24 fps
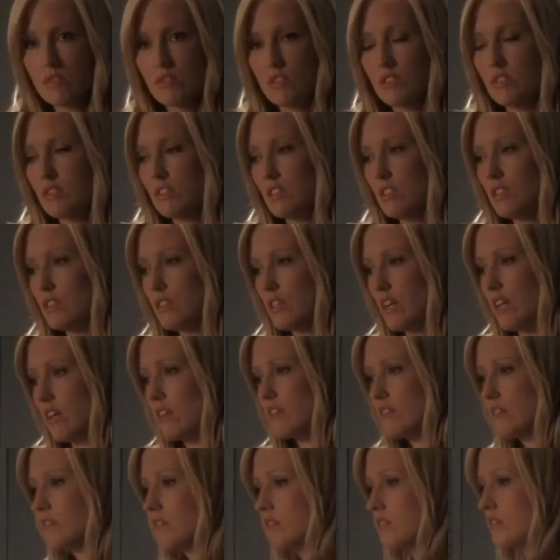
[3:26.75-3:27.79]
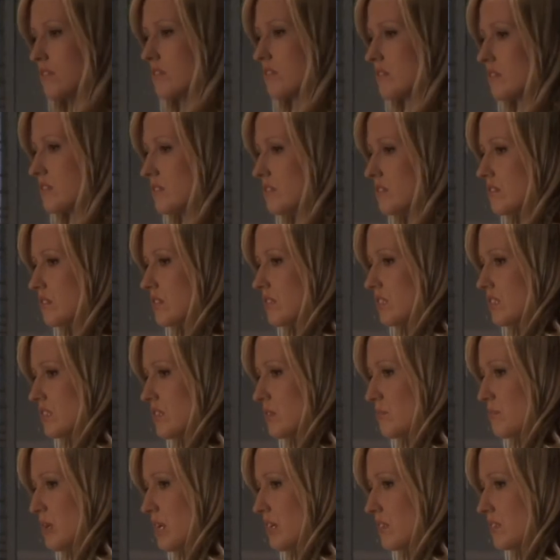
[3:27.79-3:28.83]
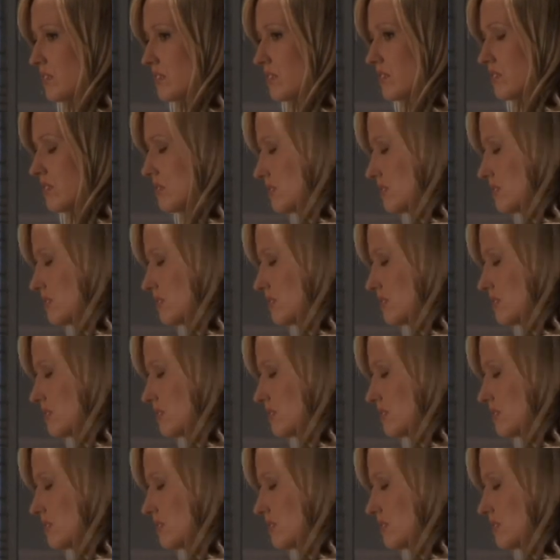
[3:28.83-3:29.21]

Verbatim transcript: Or CJ. She'd know best.